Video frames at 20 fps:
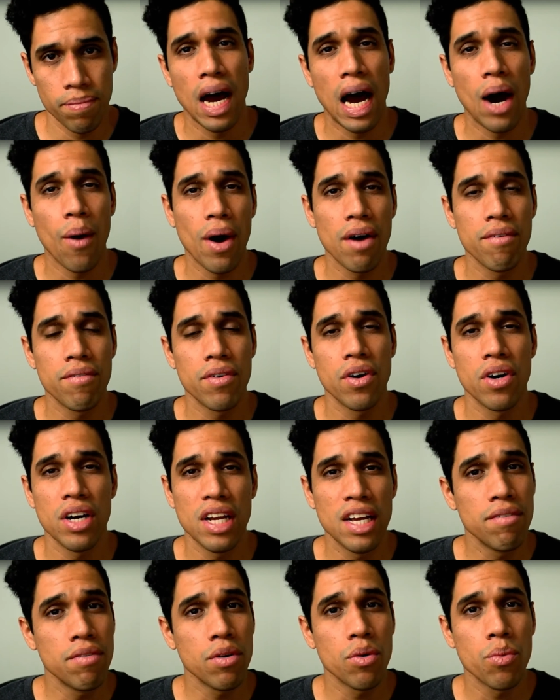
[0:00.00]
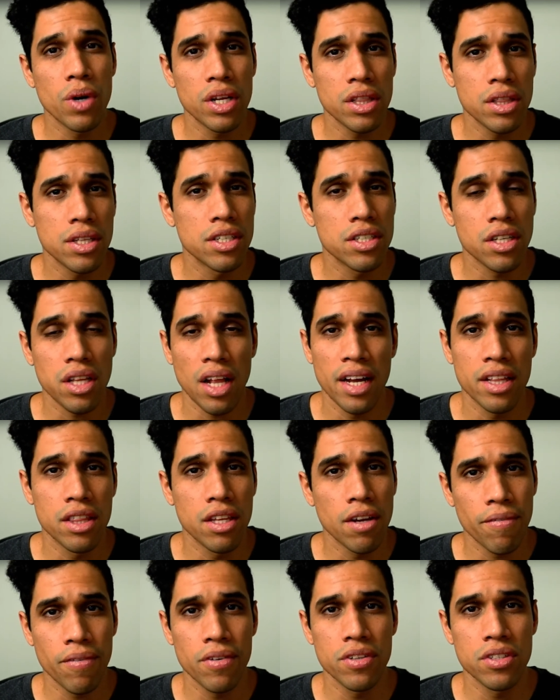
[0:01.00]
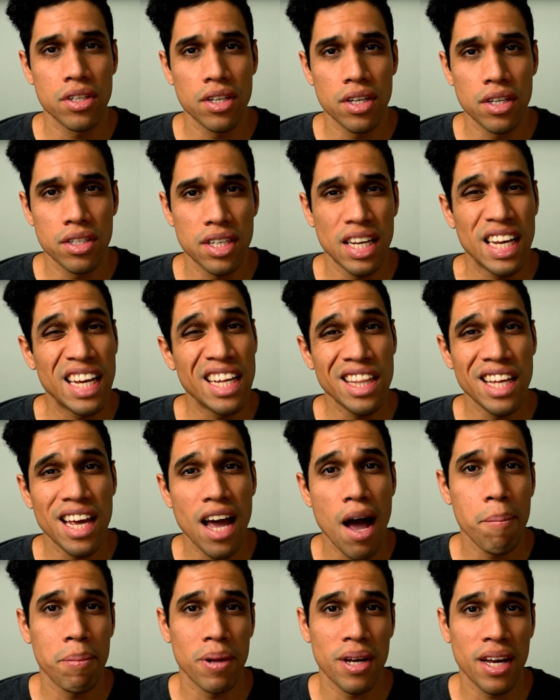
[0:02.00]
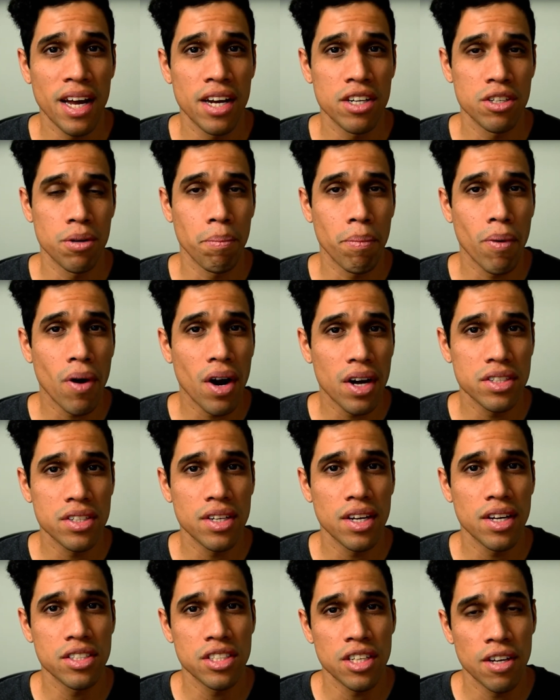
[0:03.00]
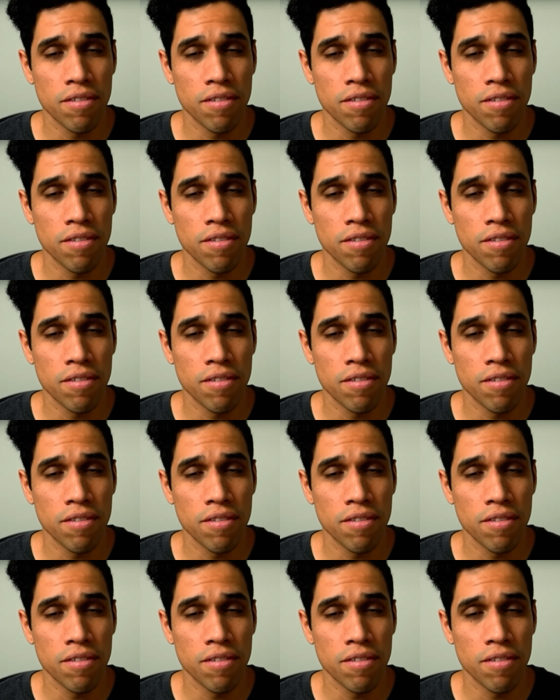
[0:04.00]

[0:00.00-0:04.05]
However, even with these slight differences in the application process,